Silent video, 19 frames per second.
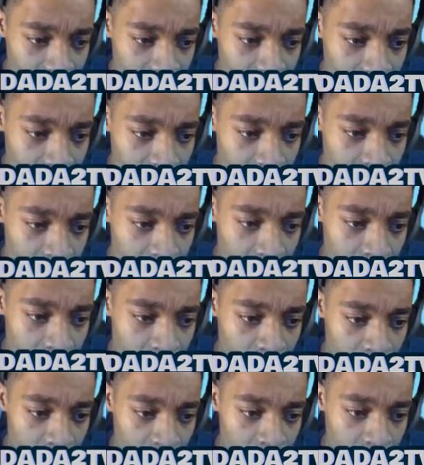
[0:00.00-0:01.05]

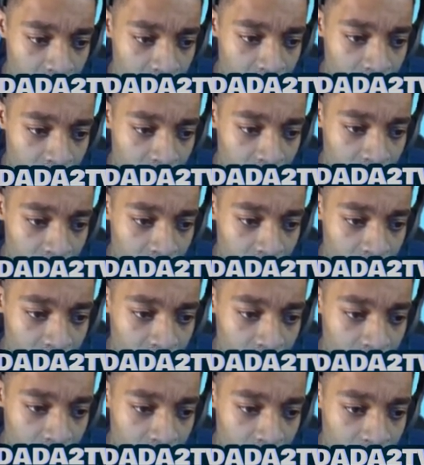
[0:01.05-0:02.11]

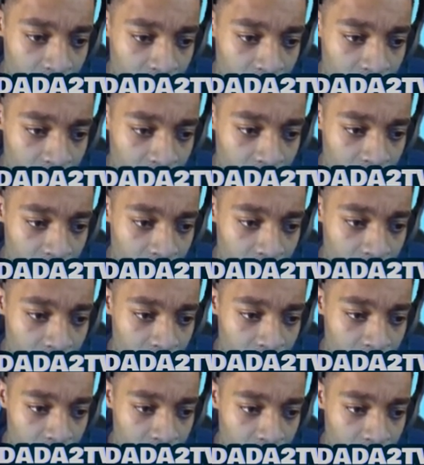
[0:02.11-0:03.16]

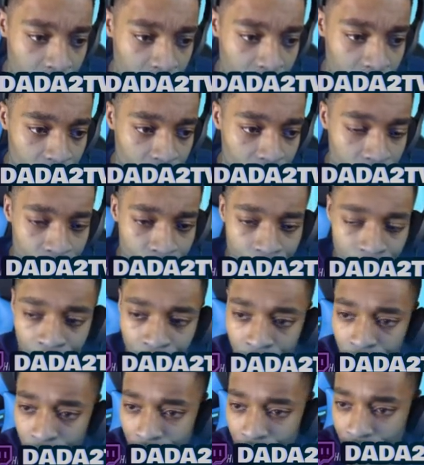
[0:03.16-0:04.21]

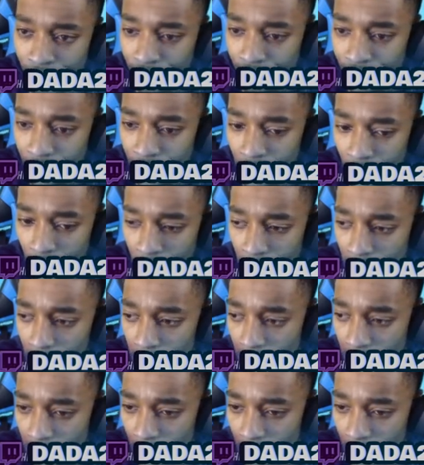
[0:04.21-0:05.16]
No one is speaking in this clip.